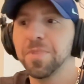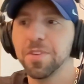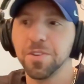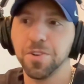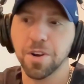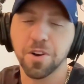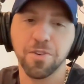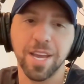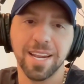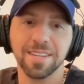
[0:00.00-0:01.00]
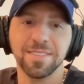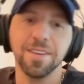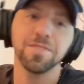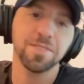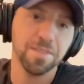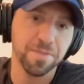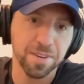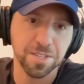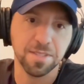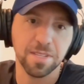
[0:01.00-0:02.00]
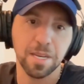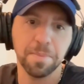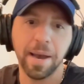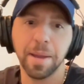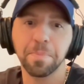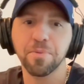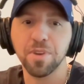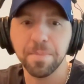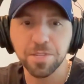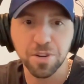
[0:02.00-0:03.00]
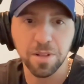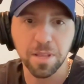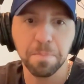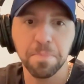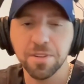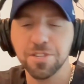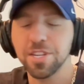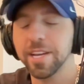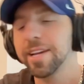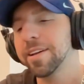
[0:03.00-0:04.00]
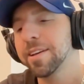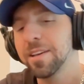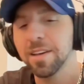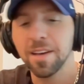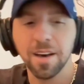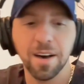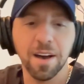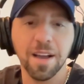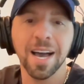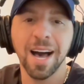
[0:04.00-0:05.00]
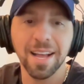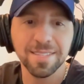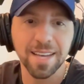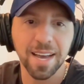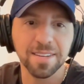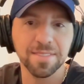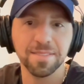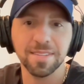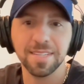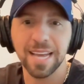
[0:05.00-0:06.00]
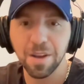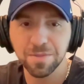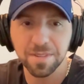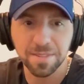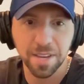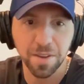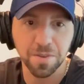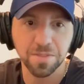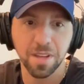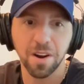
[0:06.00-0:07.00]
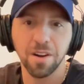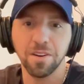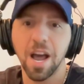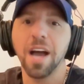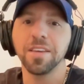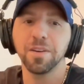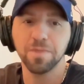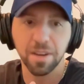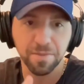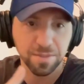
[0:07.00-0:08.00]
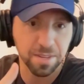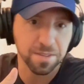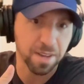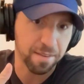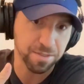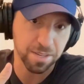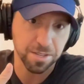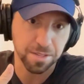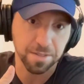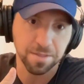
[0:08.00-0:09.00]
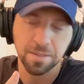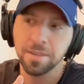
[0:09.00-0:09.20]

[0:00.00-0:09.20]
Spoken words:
You're creating sales inefficiency by prematurely pushing contacts down to sales that are not yet ready for sales conversations.